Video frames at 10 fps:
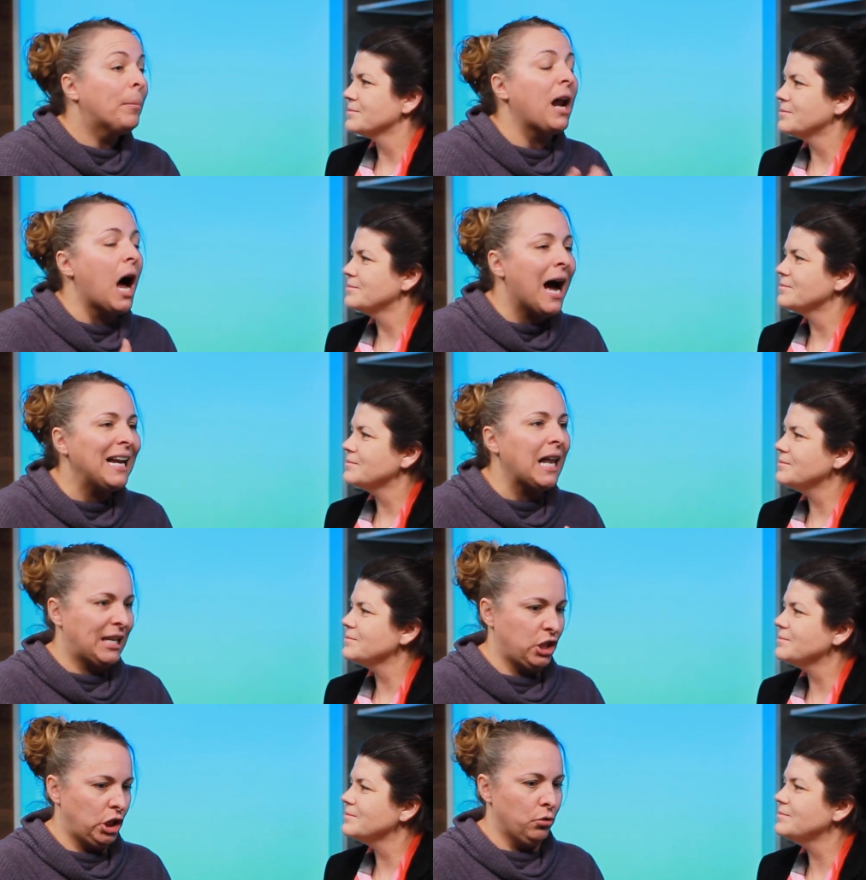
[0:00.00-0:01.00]
Speaker 1: But I like
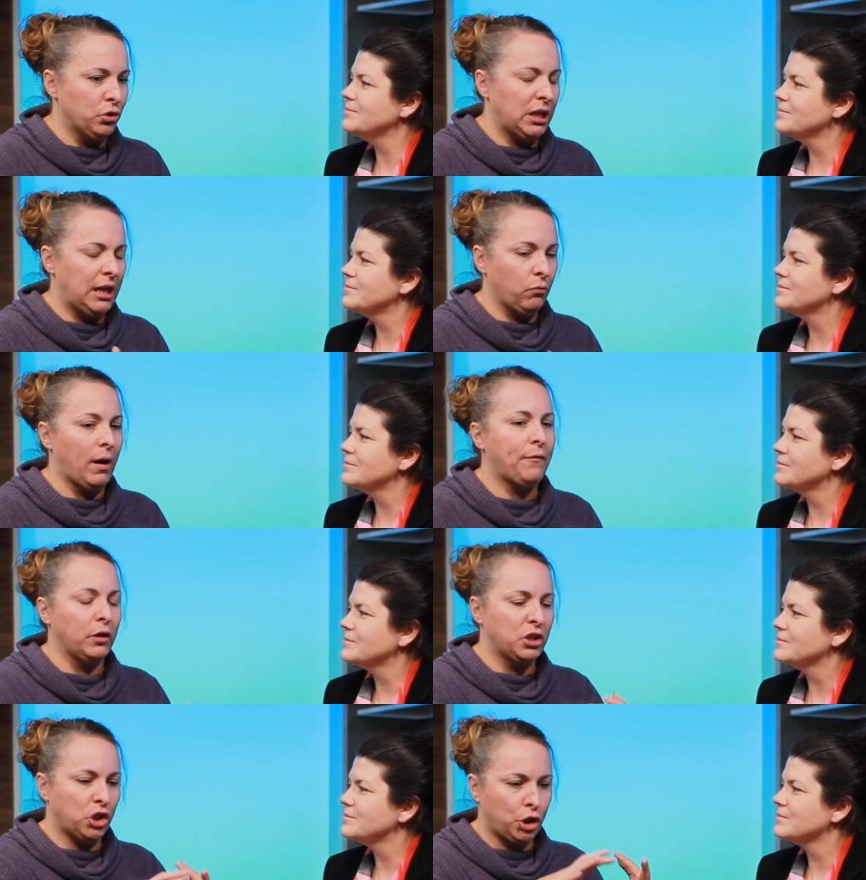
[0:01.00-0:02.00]
to use it in
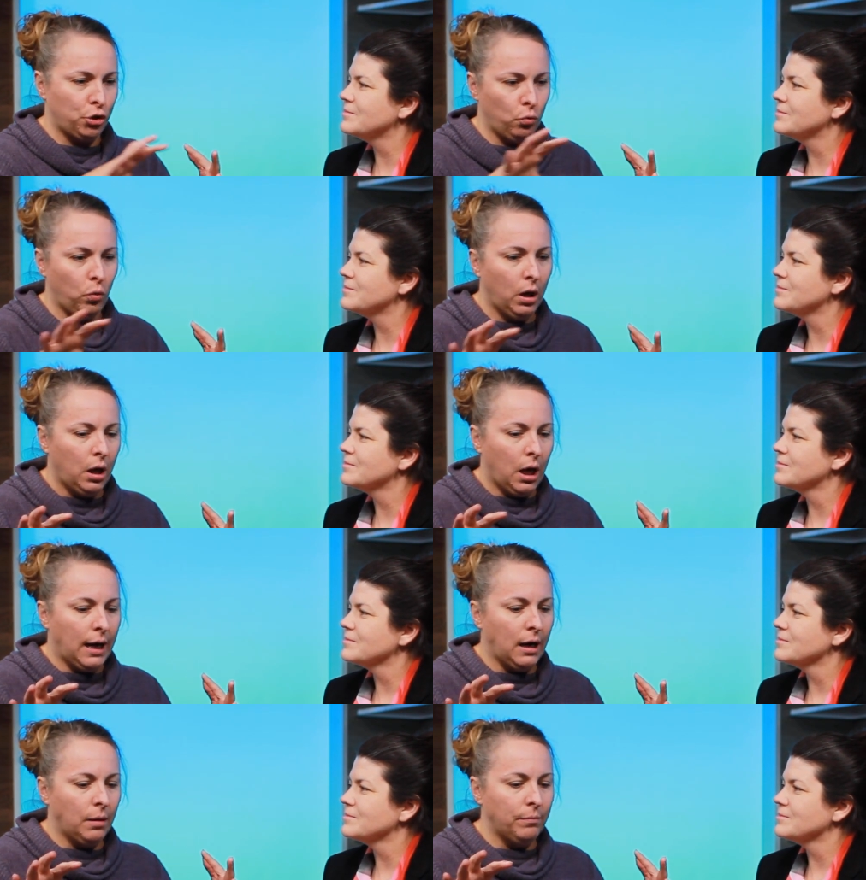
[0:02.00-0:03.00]
reference to
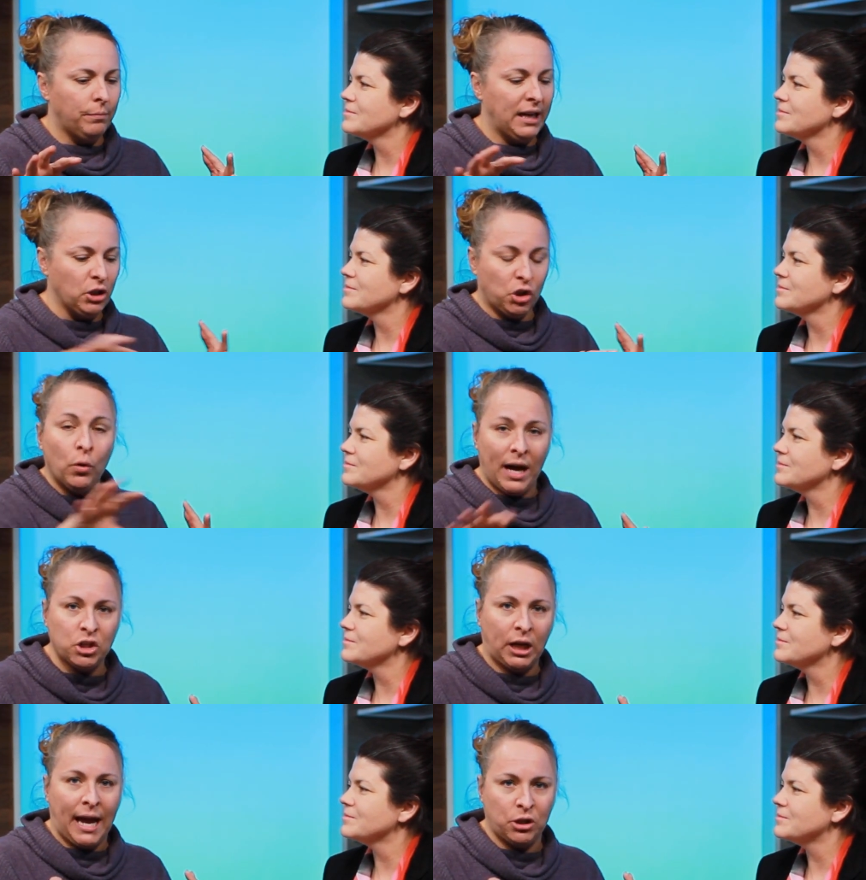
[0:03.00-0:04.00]
um, into
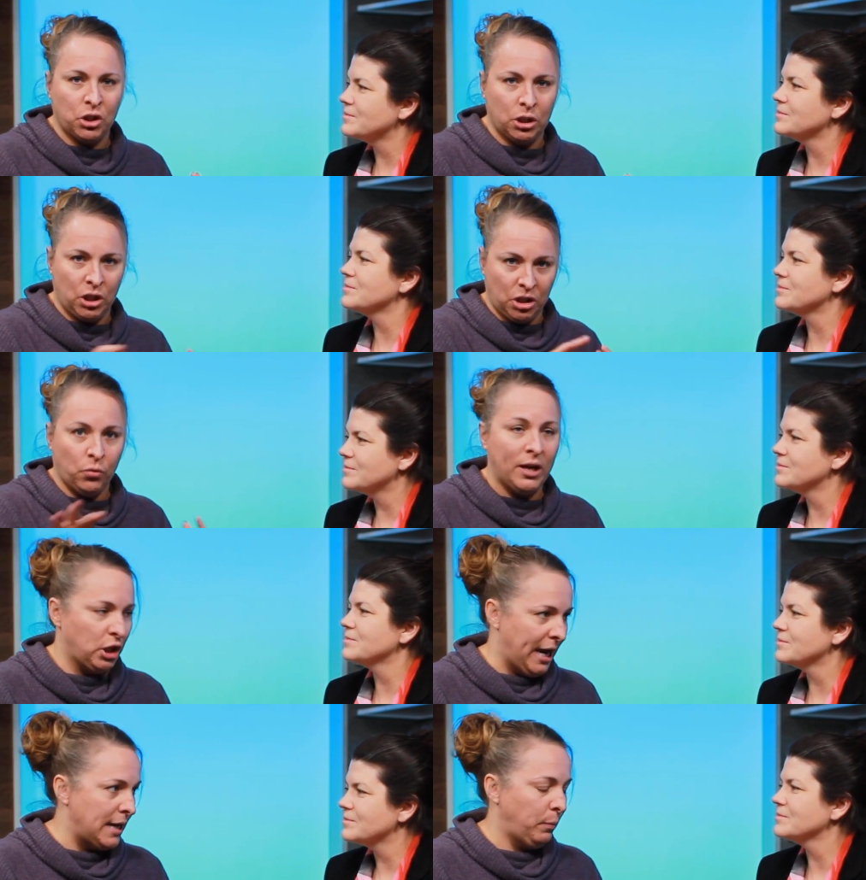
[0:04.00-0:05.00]
education, into
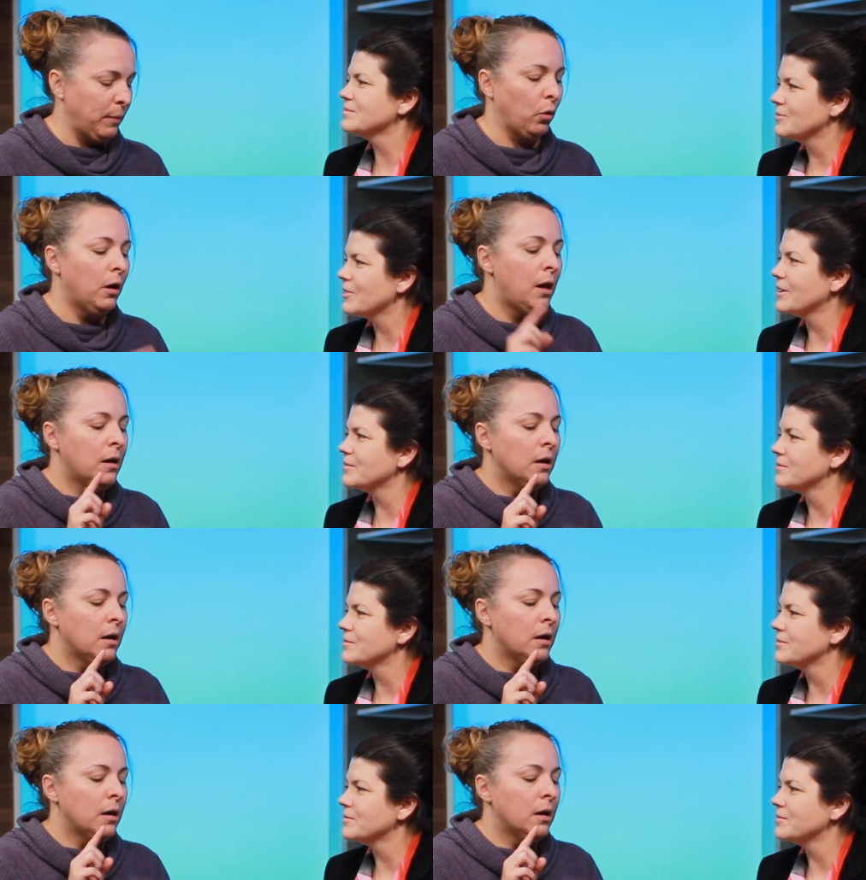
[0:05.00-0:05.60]
educating people. Right.